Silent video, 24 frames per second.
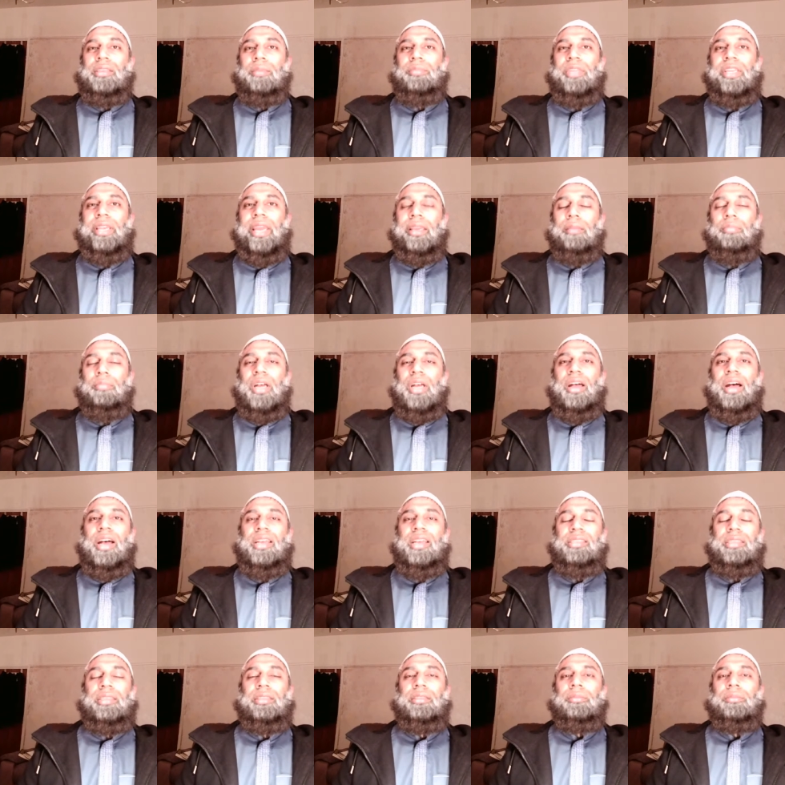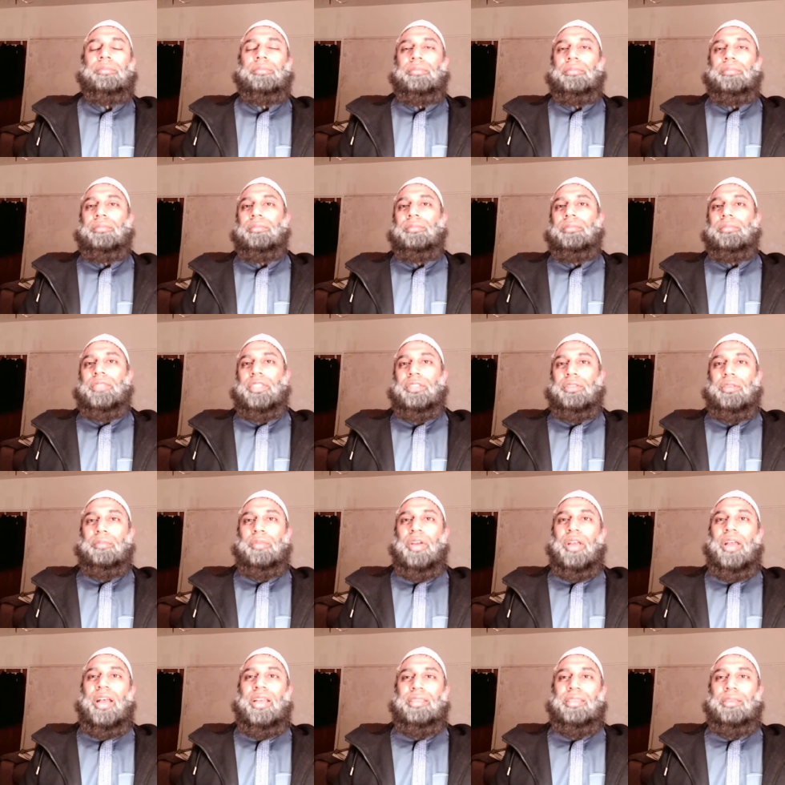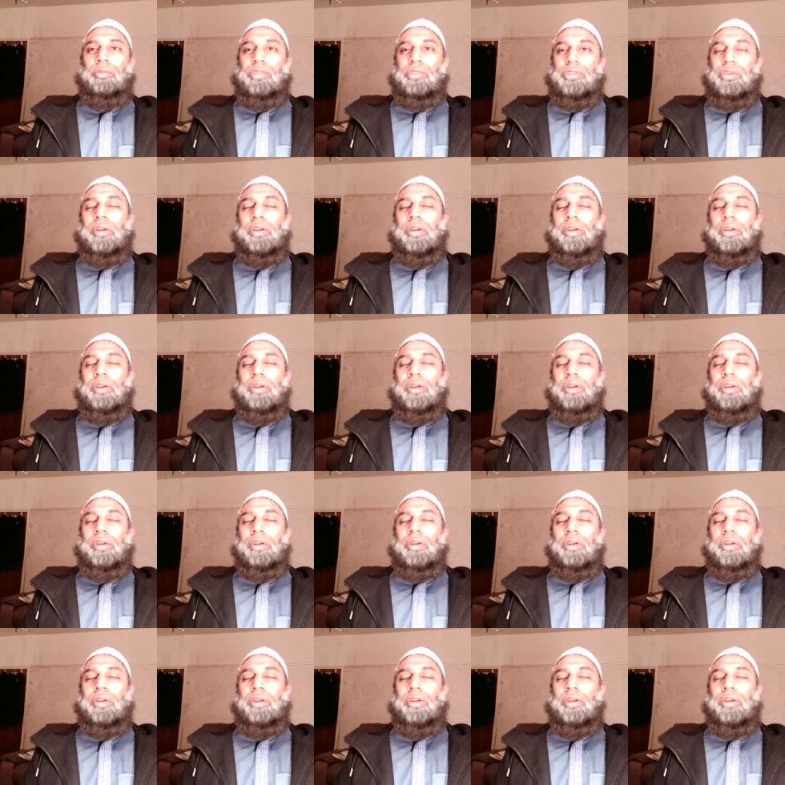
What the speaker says: something like maqasid, so maqasid was